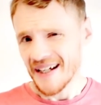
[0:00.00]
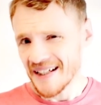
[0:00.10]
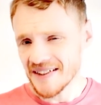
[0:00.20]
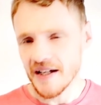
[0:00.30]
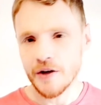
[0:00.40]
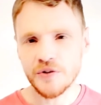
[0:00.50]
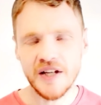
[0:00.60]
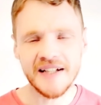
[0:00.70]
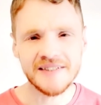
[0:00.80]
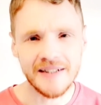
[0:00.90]
is it
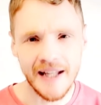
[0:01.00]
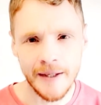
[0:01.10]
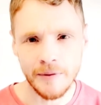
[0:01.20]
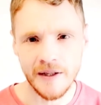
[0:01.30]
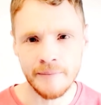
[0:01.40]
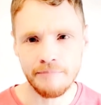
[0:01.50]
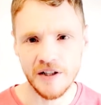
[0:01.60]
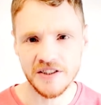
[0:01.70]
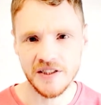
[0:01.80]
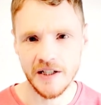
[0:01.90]
okay to label him
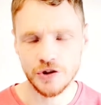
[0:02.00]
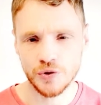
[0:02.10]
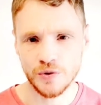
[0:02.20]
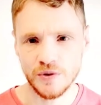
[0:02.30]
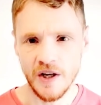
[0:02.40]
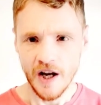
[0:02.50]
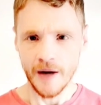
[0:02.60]
bisexual?